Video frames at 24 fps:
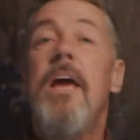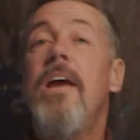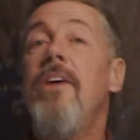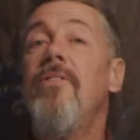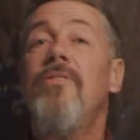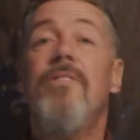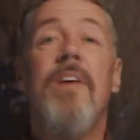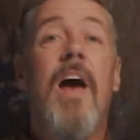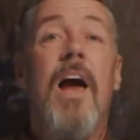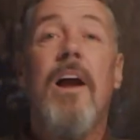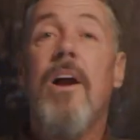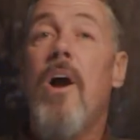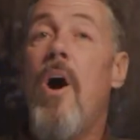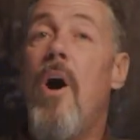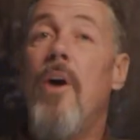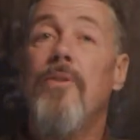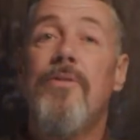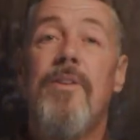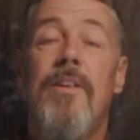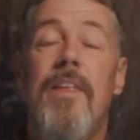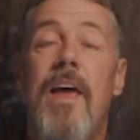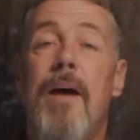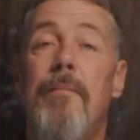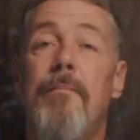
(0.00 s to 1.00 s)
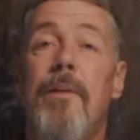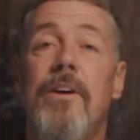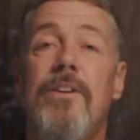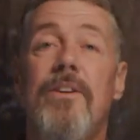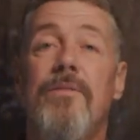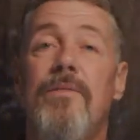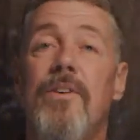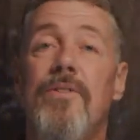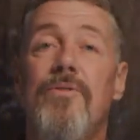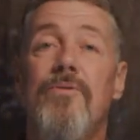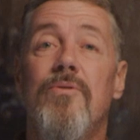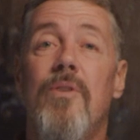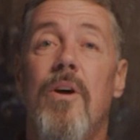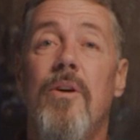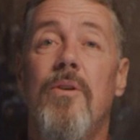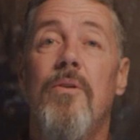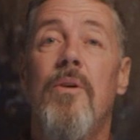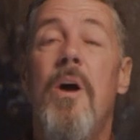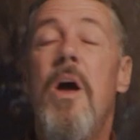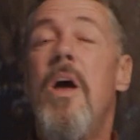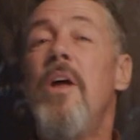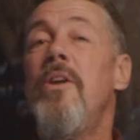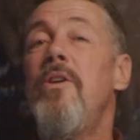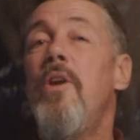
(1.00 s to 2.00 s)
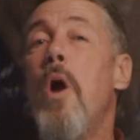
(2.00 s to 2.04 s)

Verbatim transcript: It's not causing that much of a struggle.